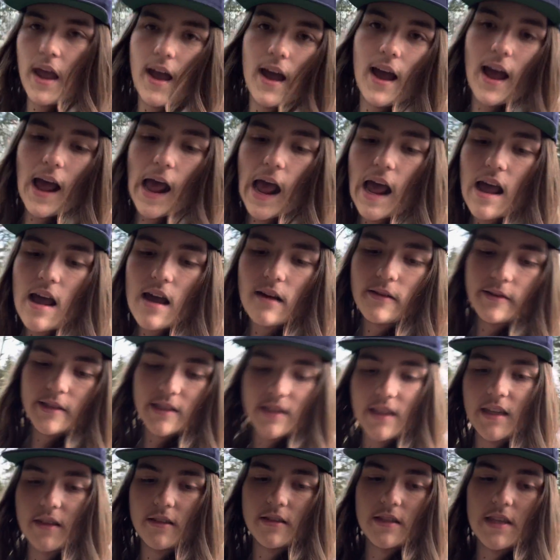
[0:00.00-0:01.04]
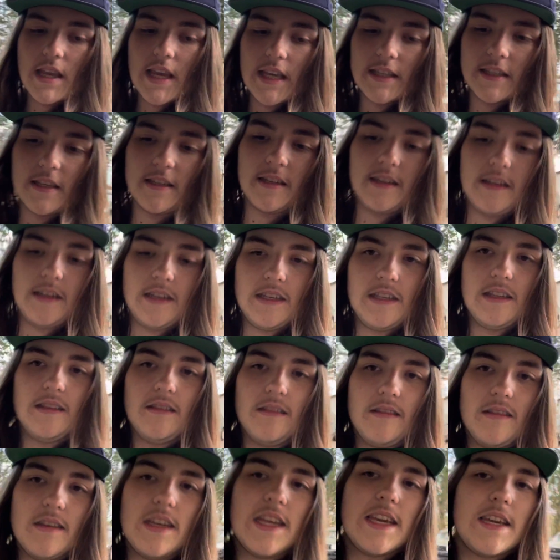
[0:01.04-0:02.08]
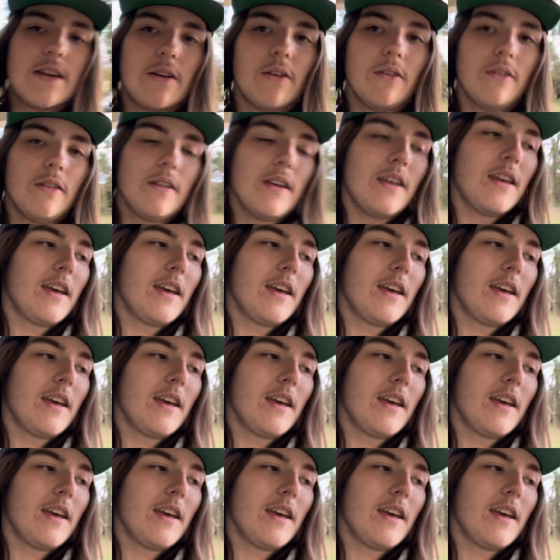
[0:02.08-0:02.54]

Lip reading: I would say it's a decent deal.